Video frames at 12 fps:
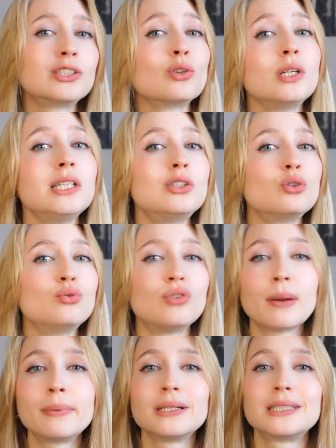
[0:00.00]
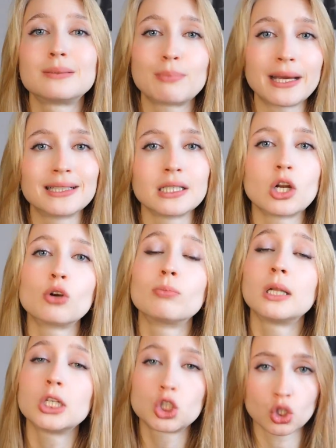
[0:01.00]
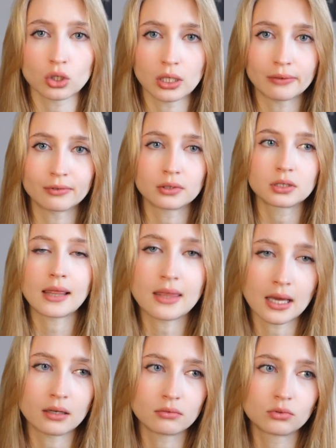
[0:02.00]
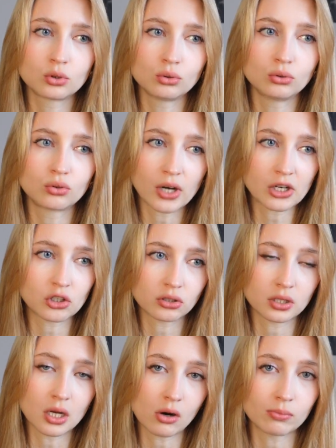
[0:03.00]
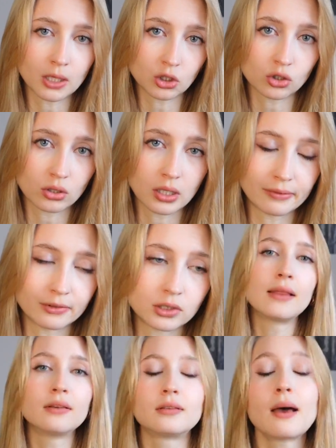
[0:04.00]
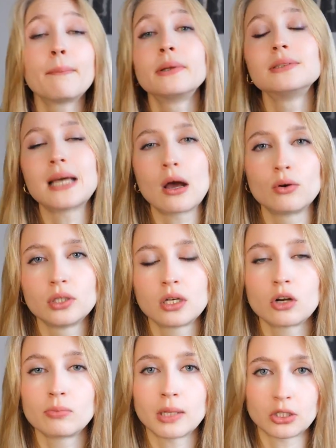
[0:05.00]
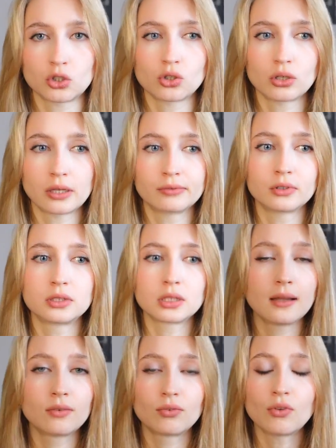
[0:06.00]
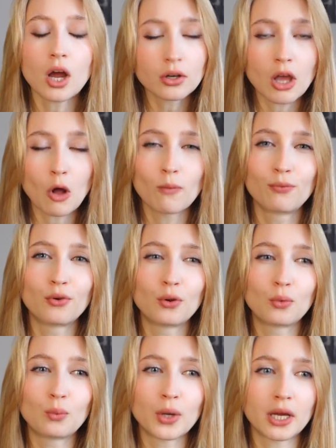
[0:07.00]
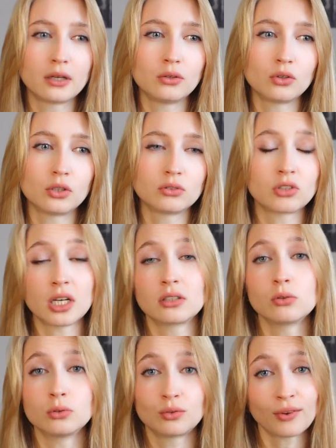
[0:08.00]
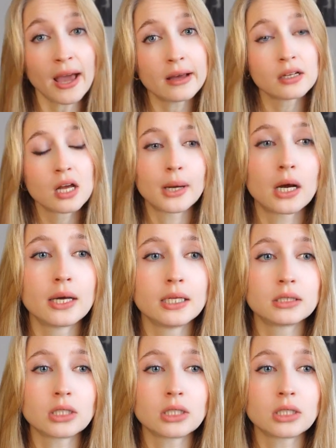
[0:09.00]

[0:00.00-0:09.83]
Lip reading: to lead to rapid spikes in our blood sugar levels and then to crashes in our blood sugar levels. And this up and down in our blood sugar levels is not helpful when you're trying to lose fat, but it's